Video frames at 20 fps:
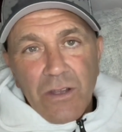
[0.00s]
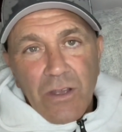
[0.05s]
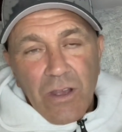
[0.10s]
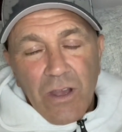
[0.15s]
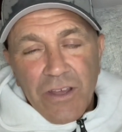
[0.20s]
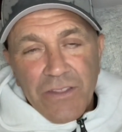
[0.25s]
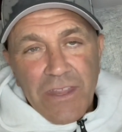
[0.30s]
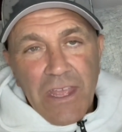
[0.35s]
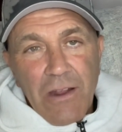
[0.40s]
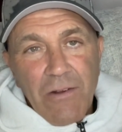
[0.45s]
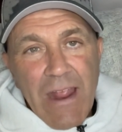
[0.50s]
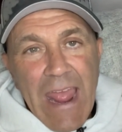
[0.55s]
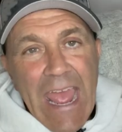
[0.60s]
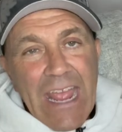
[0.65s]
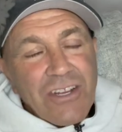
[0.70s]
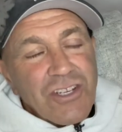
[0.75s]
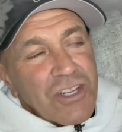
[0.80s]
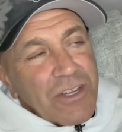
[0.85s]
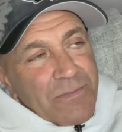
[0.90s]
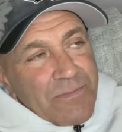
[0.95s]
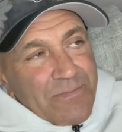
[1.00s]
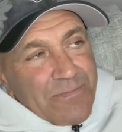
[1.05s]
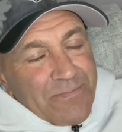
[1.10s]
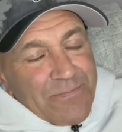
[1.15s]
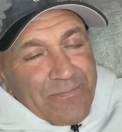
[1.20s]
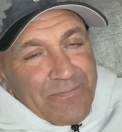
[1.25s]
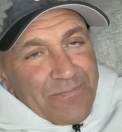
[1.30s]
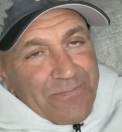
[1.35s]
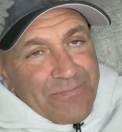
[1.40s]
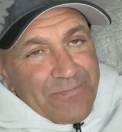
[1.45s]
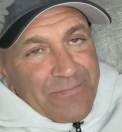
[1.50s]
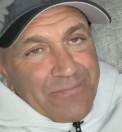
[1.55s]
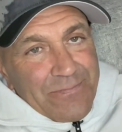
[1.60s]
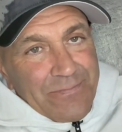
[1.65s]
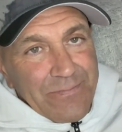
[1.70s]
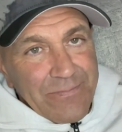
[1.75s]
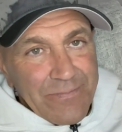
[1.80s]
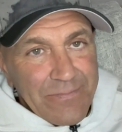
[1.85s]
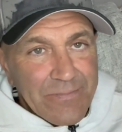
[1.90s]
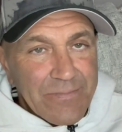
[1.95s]
on their action,
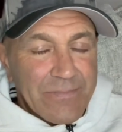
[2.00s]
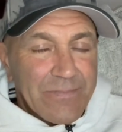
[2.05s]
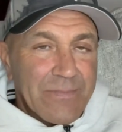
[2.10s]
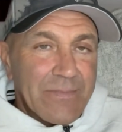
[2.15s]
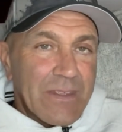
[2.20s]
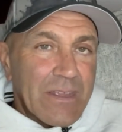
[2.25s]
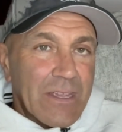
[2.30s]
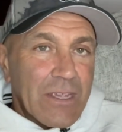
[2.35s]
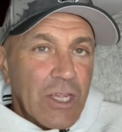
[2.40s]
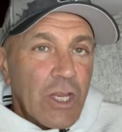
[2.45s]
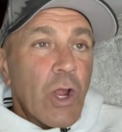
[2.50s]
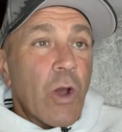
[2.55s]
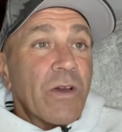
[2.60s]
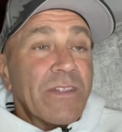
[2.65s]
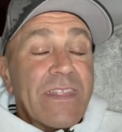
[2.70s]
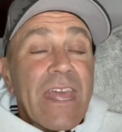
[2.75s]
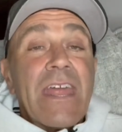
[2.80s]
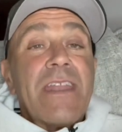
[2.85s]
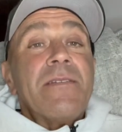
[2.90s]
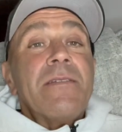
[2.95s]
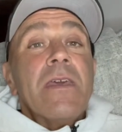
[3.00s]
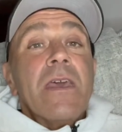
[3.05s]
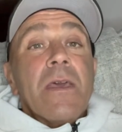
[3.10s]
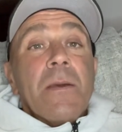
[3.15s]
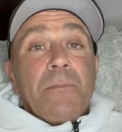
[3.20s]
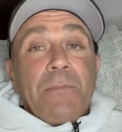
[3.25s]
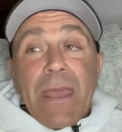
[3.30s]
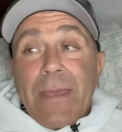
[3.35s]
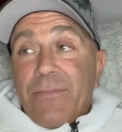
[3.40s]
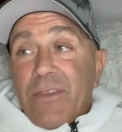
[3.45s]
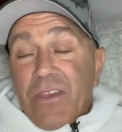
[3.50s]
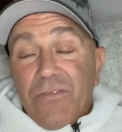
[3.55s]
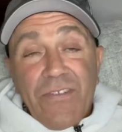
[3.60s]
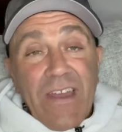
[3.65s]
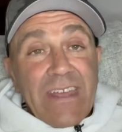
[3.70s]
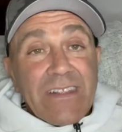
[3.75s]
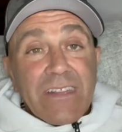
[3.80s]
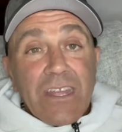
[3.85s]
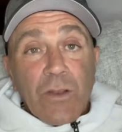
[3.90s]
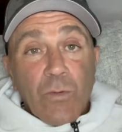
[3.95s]
and then maybe if
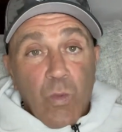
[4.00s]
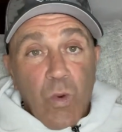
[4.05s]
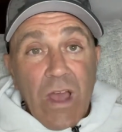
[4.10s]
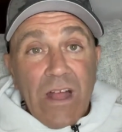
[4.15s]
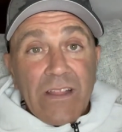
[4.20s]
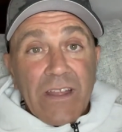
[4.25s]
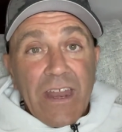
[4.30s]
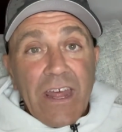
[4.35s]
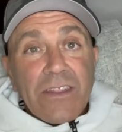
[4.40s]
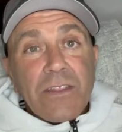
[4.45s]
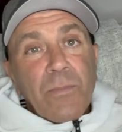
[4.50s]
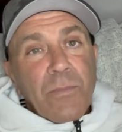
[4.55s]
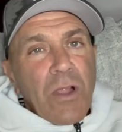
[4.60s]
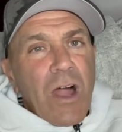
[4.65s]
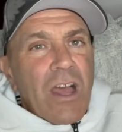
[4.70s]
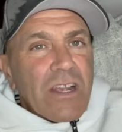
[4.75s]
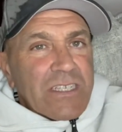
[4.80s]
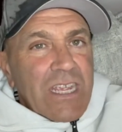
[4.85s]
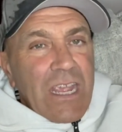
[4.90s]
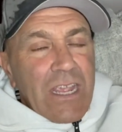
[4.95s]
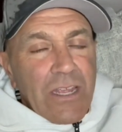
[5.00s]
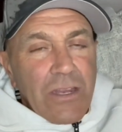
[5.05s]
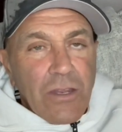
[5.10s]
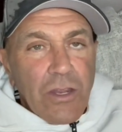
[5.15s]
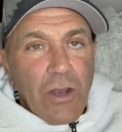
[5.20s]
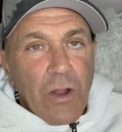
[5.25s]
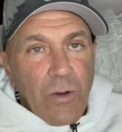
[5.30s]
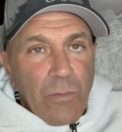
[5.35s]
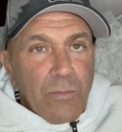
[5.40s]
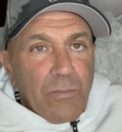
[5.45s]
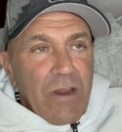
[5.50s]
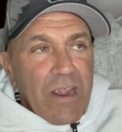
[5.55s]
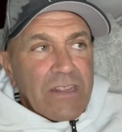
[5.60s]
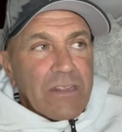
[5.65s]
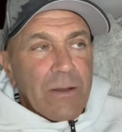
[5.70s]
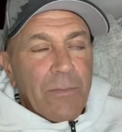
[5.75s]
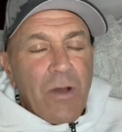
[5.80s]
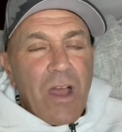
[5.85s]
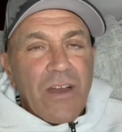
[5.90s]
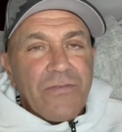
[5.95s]
I did well in other blocks, I could, break
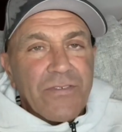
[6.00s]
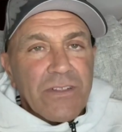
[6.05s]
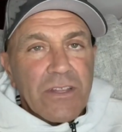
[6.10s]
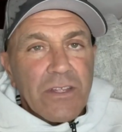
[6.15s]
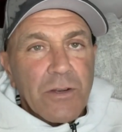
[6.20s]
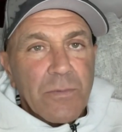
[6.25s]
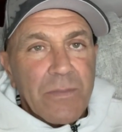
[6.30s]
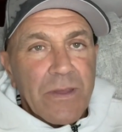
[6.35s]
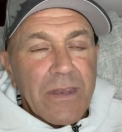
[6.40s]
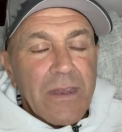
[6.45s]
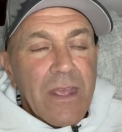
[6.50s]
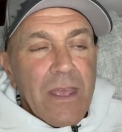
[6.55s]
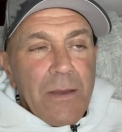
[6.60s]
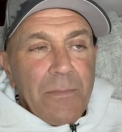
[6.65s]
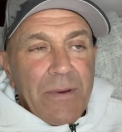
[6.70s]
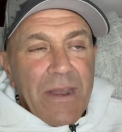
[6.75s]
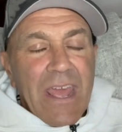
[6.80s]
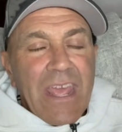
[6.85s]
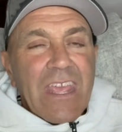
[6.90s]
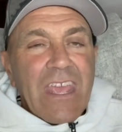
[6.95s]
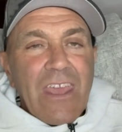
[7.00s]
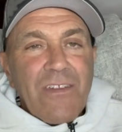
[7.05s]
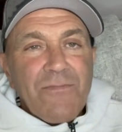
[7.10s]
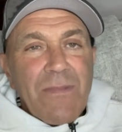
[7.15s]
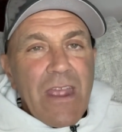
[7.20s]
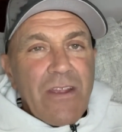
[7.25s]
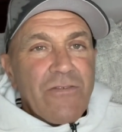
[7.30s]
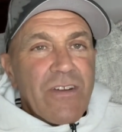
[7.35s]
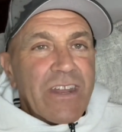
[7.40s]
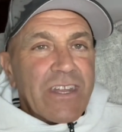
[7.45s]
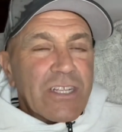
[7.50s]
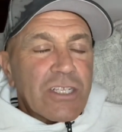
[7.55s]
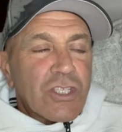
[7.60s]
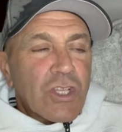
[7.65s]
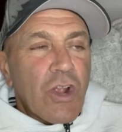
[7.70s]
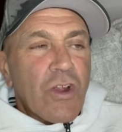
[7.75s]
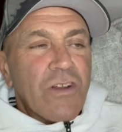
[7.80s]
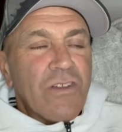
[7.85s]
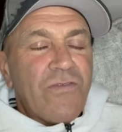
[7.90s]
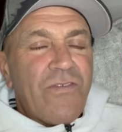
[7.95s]
them off a little bit. But I gave my runners
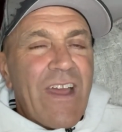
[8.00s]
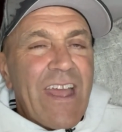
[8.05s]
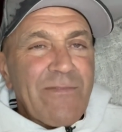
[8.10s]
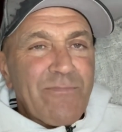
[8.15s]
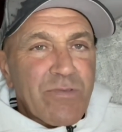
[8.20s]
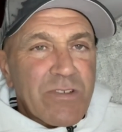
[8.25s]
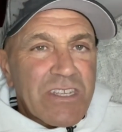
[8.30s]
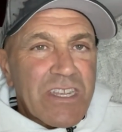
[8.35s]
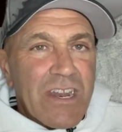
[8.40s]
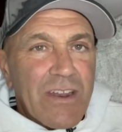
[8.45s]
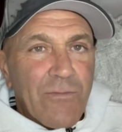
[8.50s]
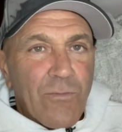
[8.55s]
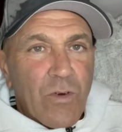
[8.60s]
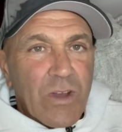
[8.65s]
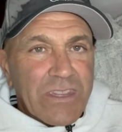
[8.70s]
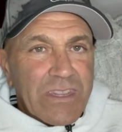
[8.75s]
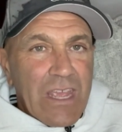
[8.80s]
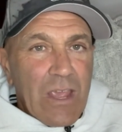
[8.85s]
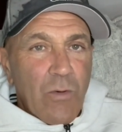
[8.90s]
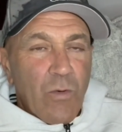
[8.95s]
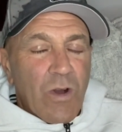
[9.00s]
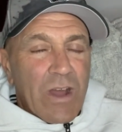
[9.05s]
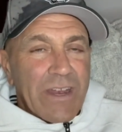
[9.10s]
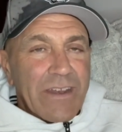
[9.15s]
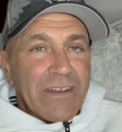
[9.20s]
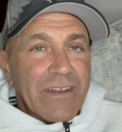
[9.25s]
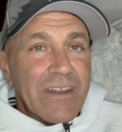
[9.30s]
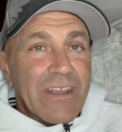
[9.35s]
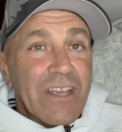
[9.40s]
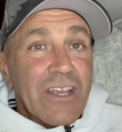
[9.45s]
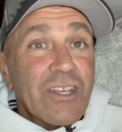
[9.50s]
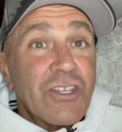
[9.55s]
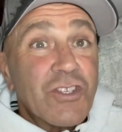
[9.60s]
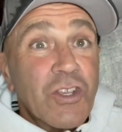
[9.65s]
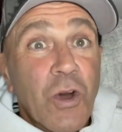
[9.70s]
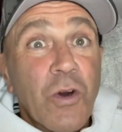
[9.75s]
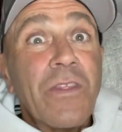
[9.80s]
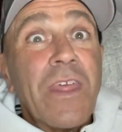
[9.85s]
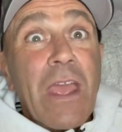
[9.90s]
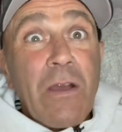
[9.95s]
35% of what they won.
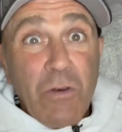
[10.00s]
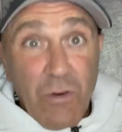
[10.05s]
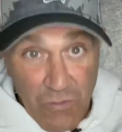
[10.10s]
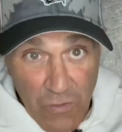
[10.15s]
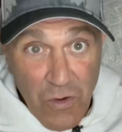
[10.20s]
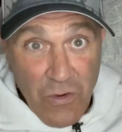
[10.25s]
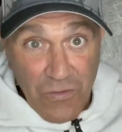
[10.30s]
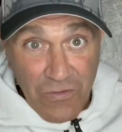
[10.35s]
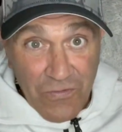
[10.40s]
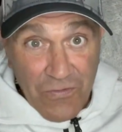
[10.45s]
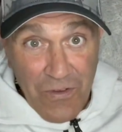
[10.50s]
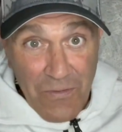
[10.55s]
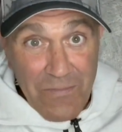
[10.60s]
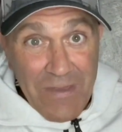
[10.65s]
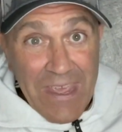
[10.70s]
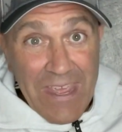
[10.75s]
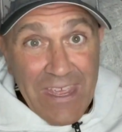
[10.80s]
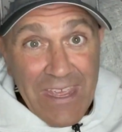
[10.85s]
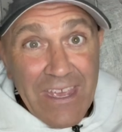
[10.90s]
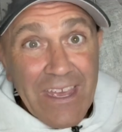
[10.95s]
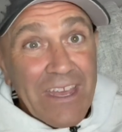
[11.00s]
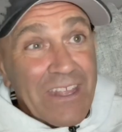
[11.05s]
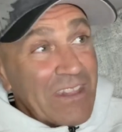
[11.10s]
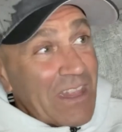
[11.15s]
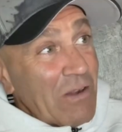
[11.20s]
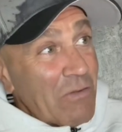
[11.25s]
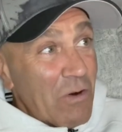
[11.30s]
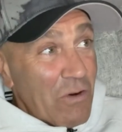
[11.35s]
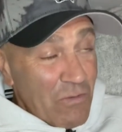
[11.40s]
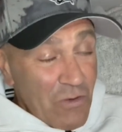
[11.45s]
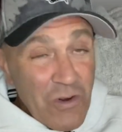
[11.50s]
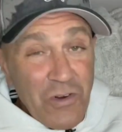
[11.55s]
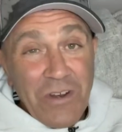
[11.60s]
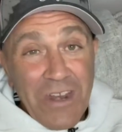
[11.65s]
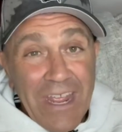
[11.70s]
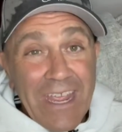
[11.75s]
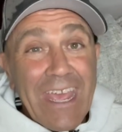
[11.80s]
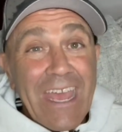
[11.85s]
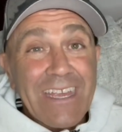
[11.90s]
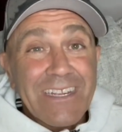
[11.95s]
So they were rooting for me. They were rooting
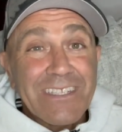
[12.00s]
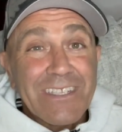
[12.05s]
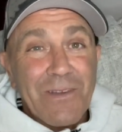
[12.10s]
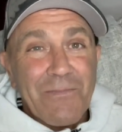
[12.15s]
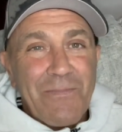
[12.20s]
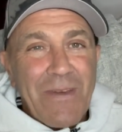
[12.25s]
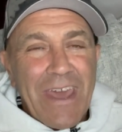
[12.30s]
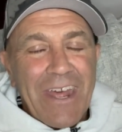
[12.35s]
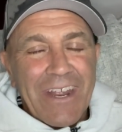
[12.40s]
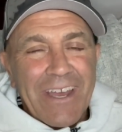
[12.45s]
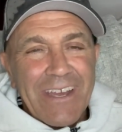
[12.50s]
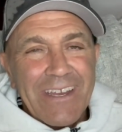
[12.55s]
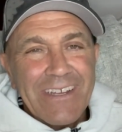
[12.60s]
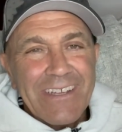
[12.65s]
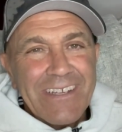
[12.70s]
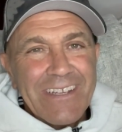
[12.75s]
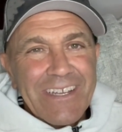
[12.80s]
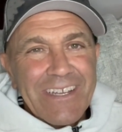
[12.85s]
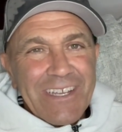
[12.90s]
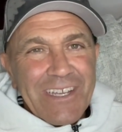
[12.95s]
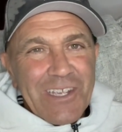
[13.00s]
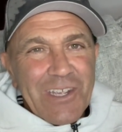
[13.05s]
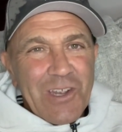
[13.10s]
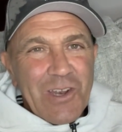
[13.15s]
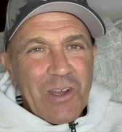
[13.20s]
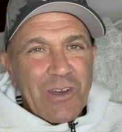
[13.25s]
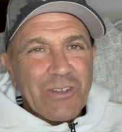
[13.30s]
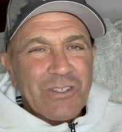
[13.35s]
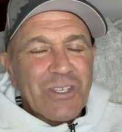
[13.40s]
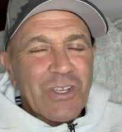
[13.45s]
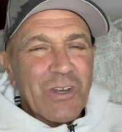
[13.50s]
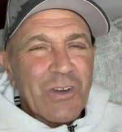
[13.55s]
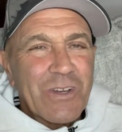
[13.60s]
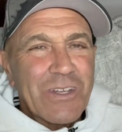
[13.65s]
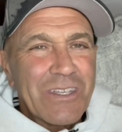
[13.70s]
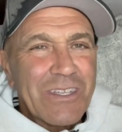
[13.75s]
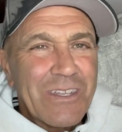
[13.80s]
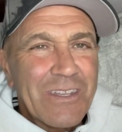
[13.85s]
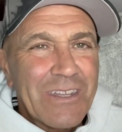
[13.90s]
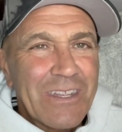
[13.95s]
against the better, so it
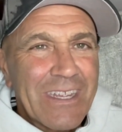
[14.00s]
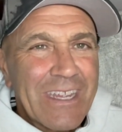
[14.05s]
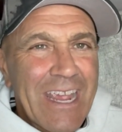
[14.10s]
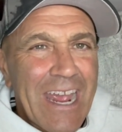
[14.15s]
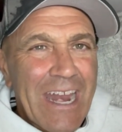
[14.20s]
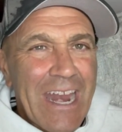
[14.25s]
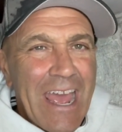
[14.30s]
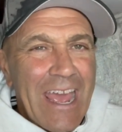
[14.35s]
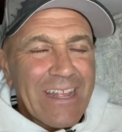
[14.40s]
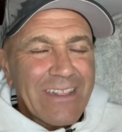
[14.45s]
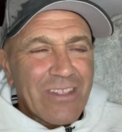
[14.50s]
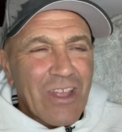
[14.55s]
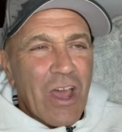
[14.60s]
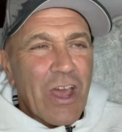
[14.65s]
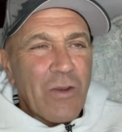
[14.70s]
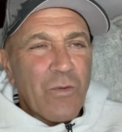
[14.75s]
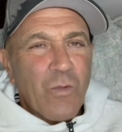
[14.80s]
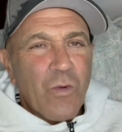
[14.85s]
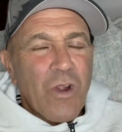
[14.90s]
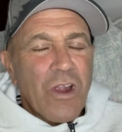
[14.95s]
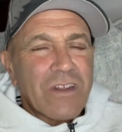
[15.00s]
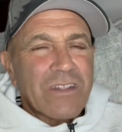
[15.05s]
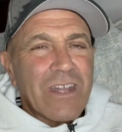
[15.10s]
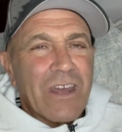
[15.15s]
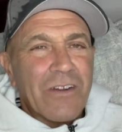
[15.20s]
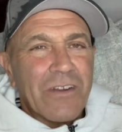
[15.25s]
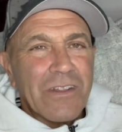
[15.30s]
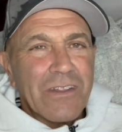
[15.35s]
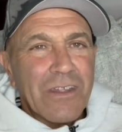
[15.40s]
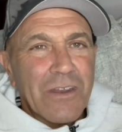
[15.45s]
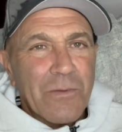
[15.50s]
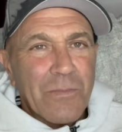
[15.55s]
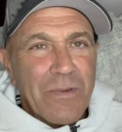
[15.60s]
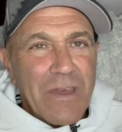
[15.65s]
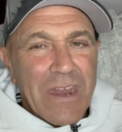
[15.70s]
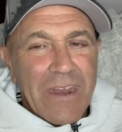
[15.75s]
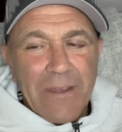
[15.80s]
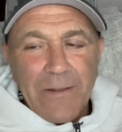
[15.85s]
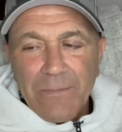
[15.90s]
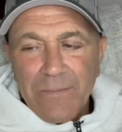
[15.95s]
kind of, I thought, worked out a little
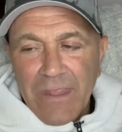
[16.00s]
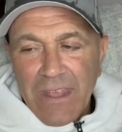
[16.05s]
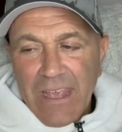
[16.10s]
better.